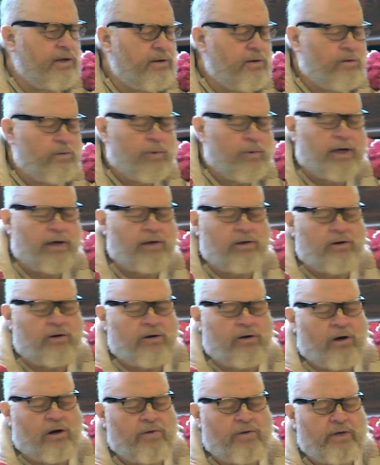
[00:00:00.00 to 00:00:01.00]
We learn
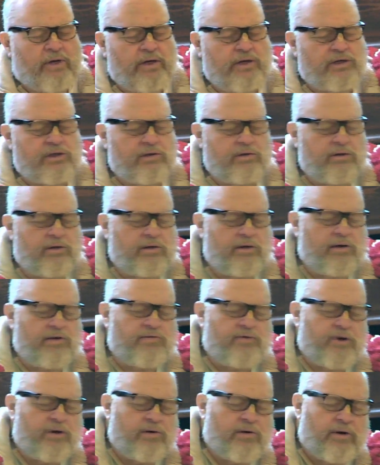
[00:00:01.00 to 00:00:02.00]
all these. If
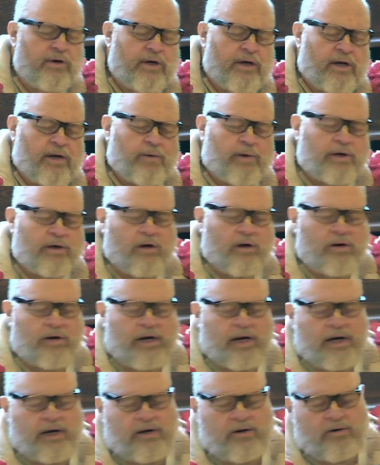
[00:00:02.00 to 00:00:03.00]
anyone go to
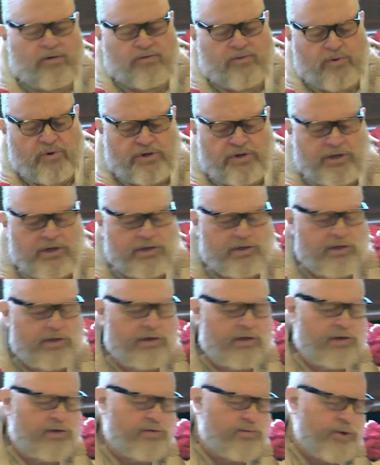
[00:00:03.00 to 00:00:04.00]
any universities in
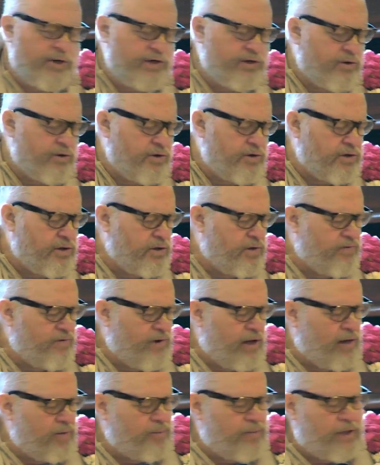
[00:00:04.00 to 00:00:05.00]
these research and
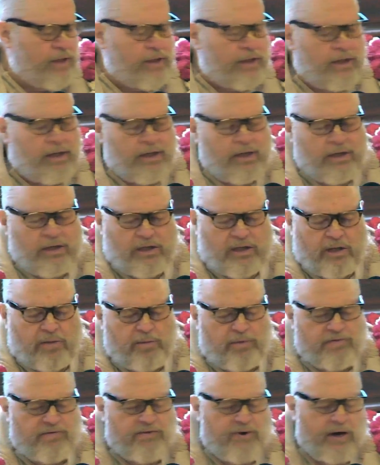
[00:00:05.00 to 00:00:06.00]
development,
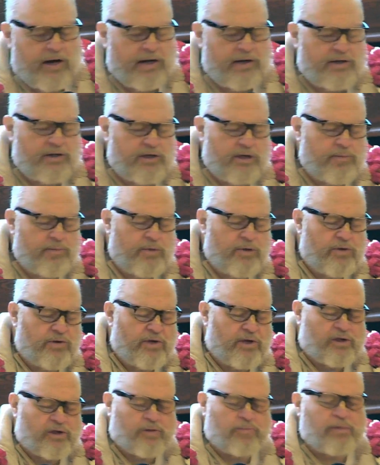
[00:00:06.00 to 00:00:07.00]
someone finds some new
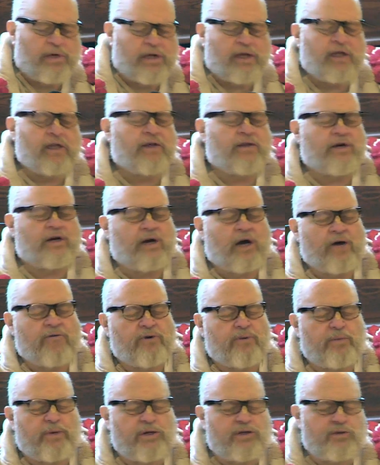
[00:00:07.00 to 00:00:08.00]
this, immediately the
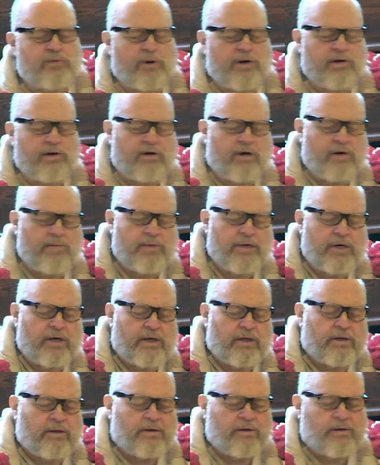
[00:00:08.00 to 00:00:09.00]
governments want to come in.
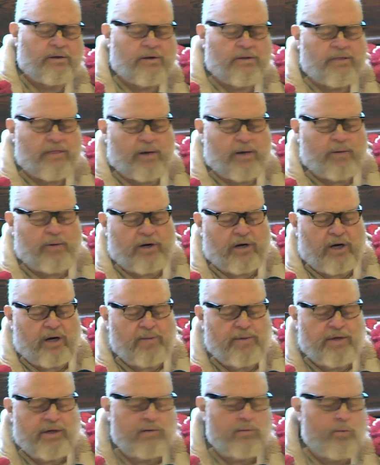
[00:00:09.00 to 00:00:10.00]
They want to come
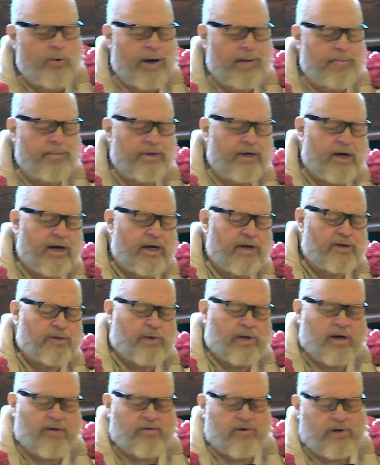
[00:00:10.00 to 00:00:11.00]
in and weaponize
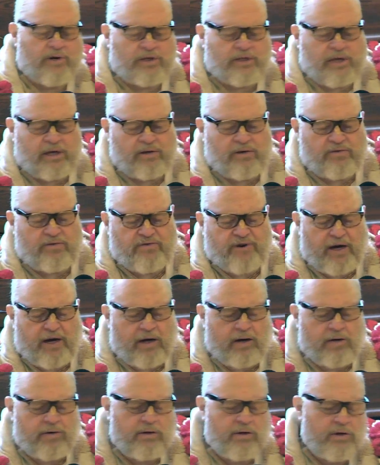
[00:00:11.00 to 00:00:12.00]
whatever it is that you
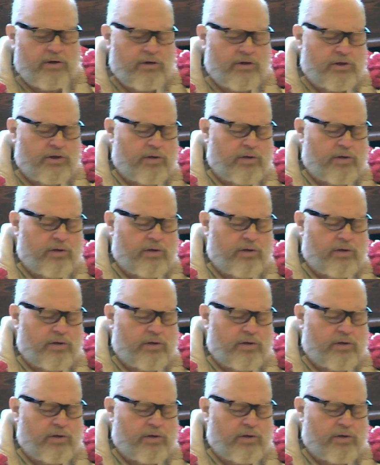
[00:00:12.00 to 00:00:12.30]
found, so